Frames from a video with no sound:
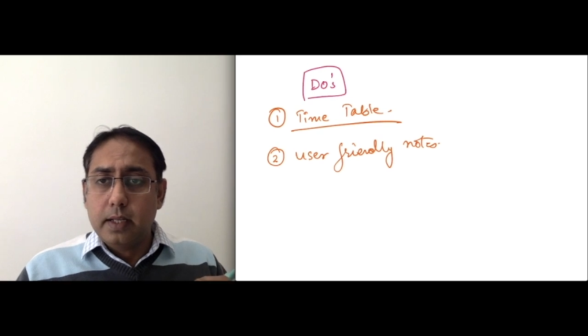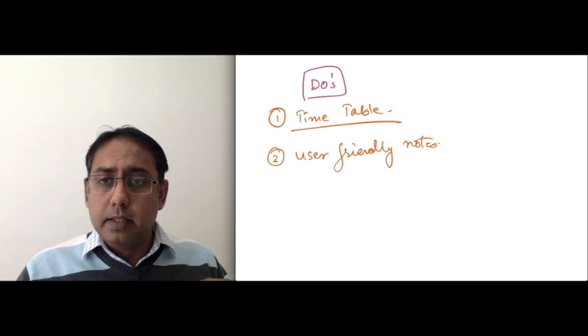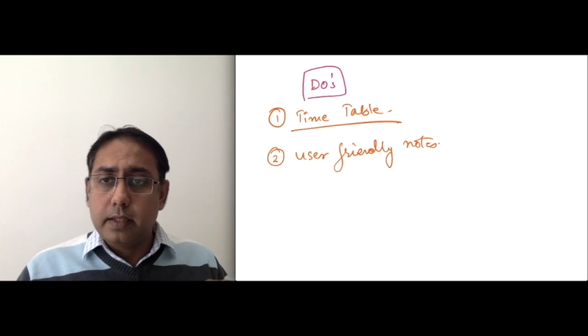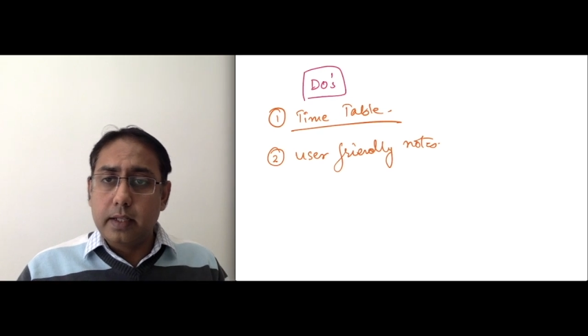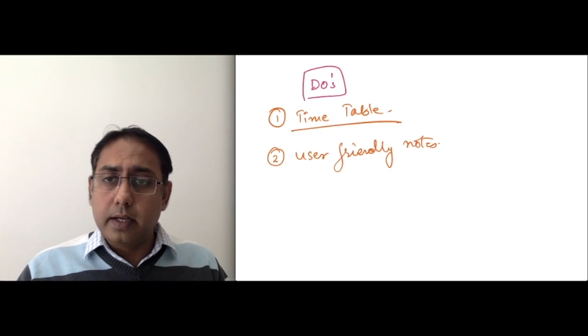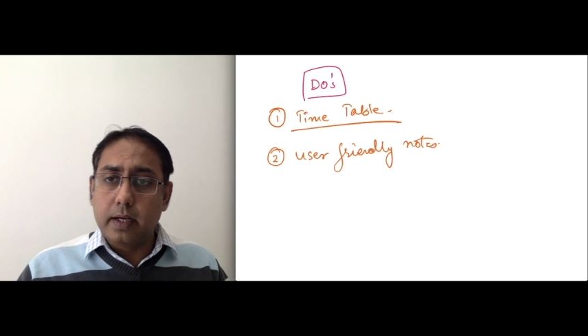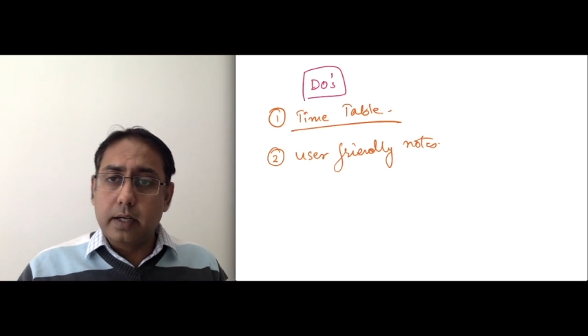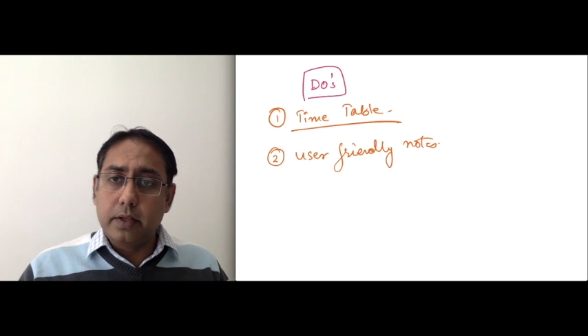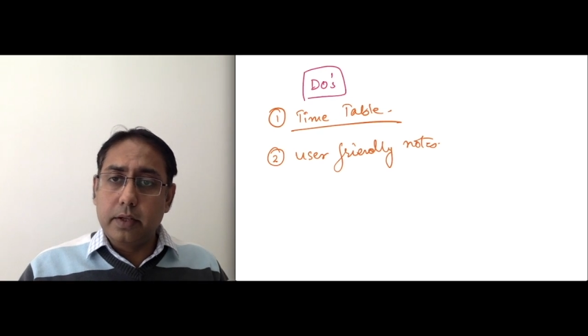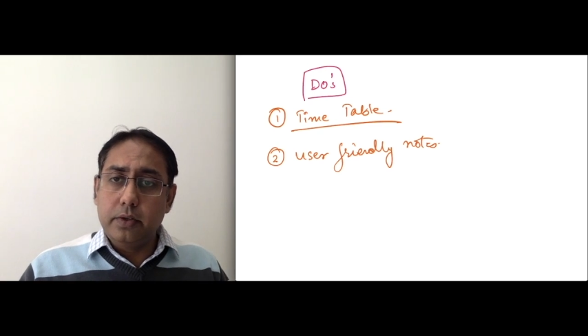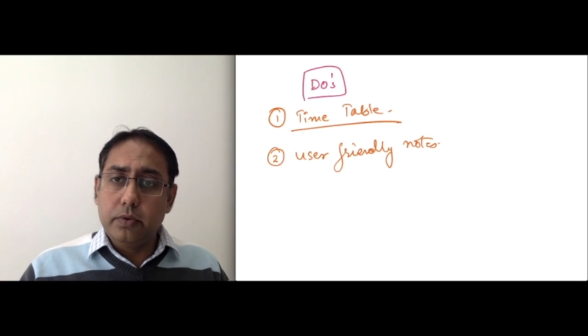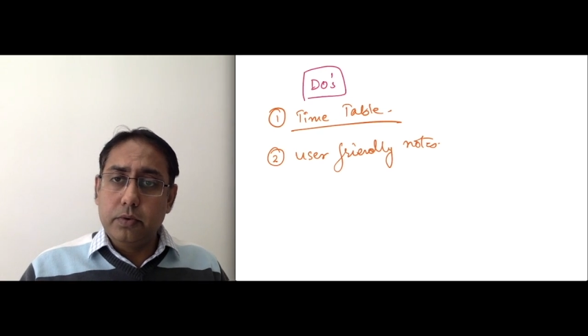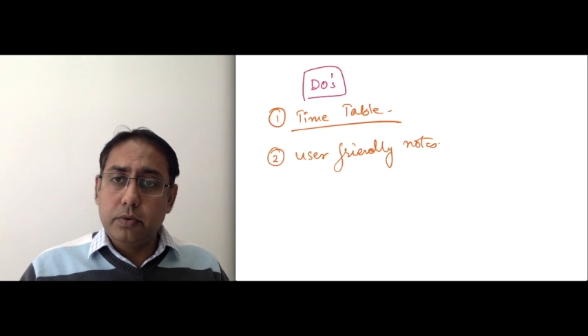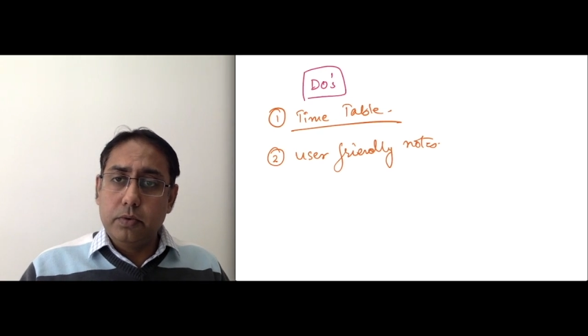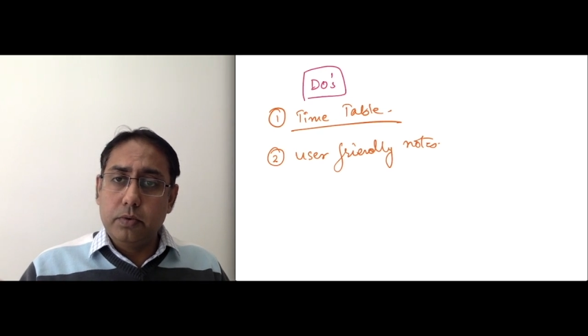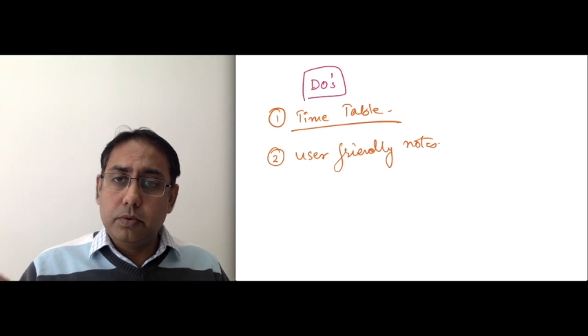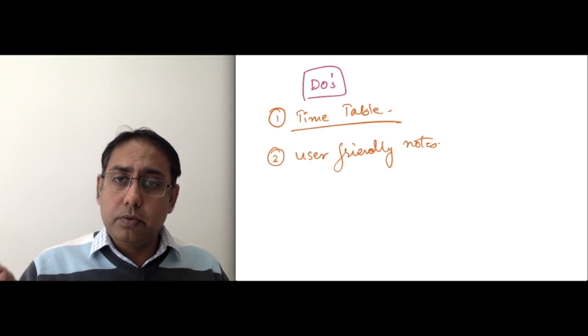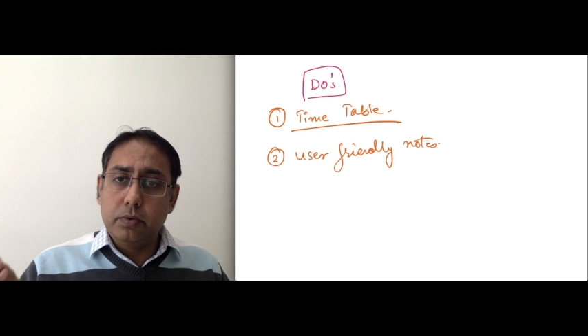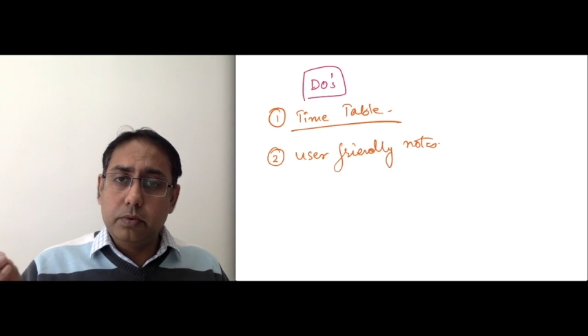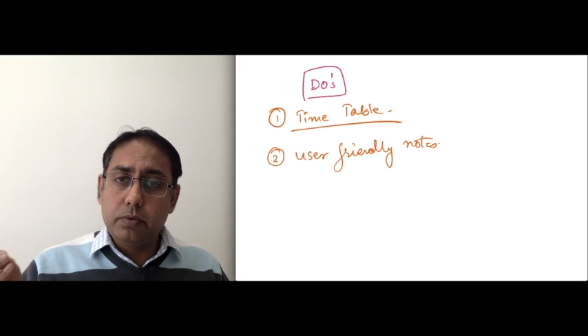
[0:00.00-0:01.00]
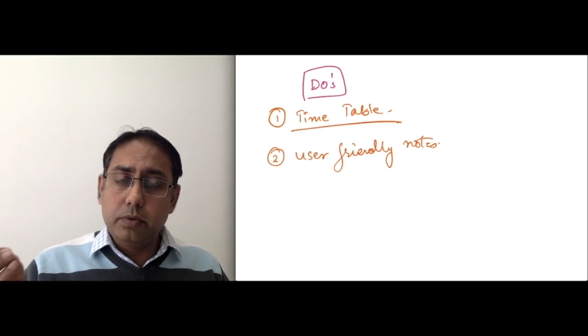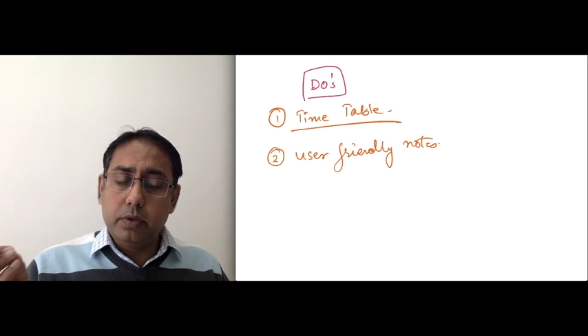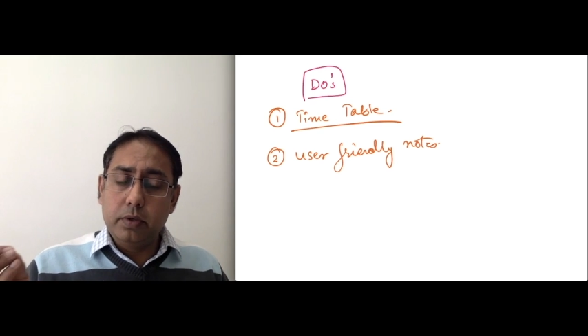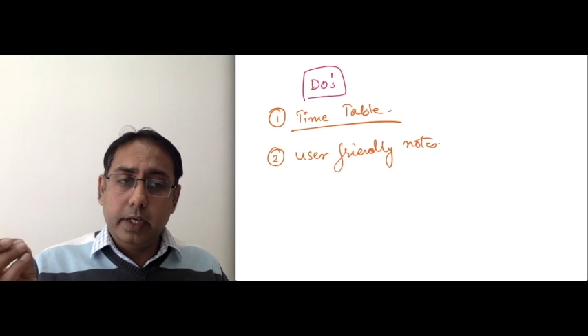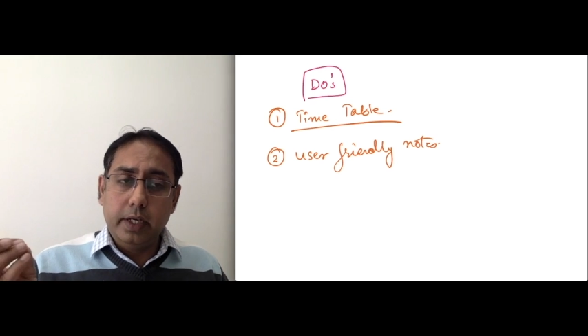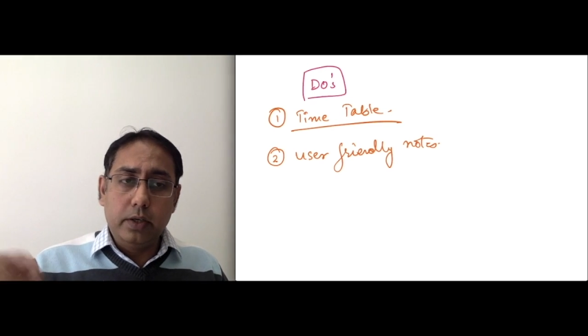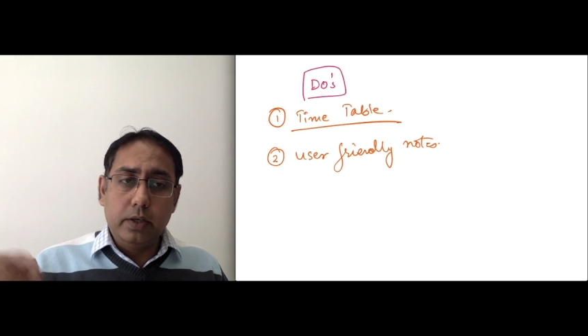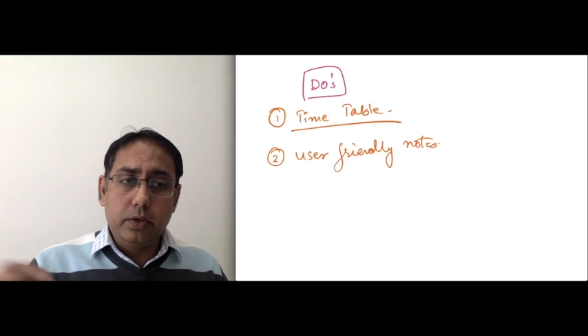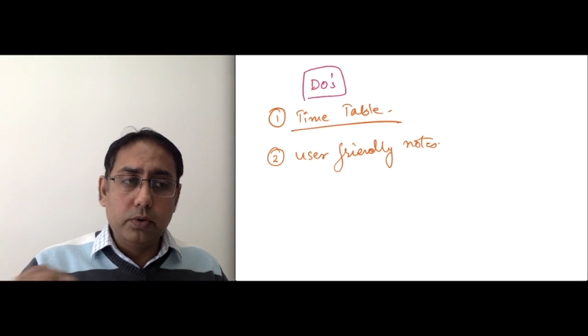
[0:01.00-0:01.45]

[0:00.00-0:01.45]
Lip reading: that you need